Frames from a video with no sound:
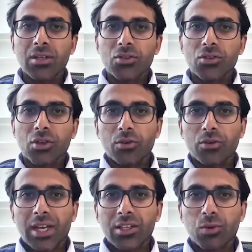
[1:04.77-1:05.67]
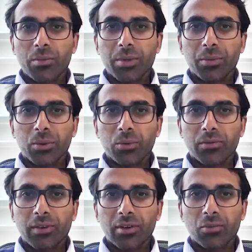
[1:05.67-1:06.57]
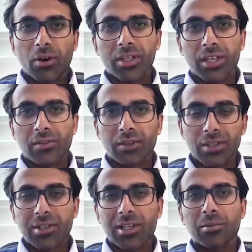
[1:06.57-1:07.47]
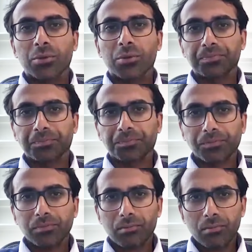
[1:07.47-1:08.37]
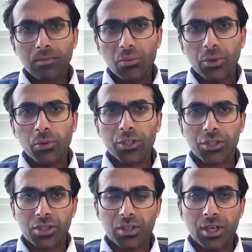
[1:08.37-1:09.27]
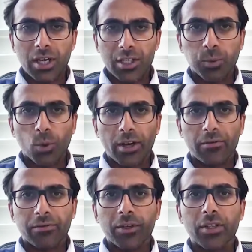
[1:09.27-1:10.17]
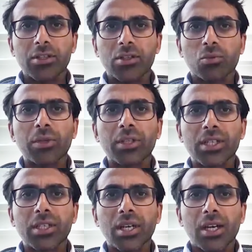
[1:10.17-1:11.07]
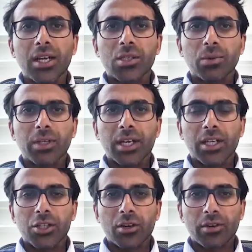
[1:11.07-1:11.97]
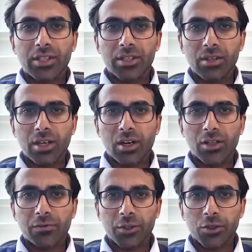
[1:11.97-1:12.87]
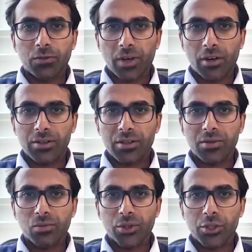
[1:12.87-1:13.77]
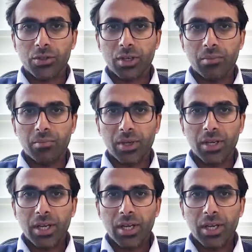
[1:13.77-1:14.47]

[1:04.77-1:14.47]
So that's why people were very worried, gave it this label. And we wanted to explore that further. So what we did is we uh, generated uh, artificial viruses which um,